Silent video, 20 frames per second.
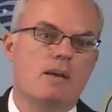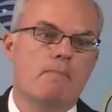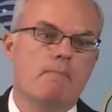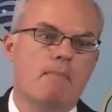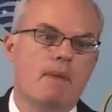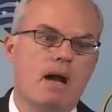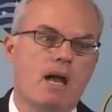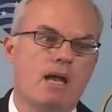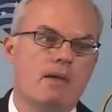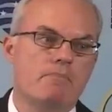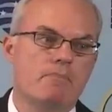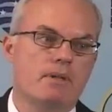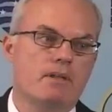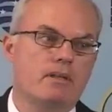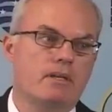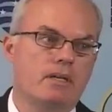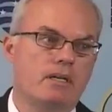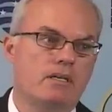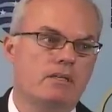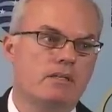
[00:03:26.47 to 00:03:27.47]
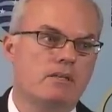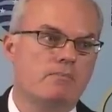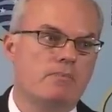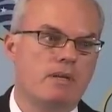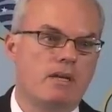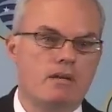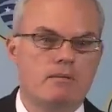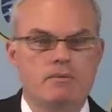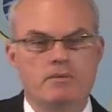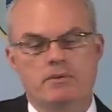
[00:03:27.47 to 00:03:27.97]
my ability to
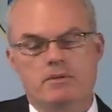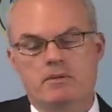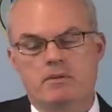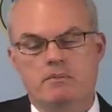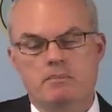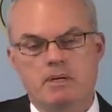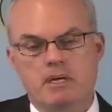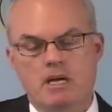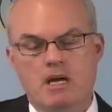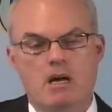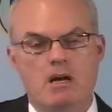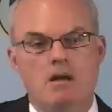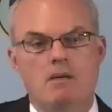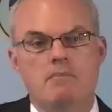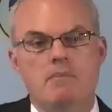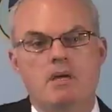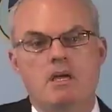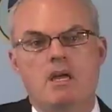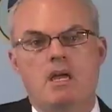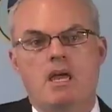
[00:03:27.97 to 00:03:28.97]
be able to become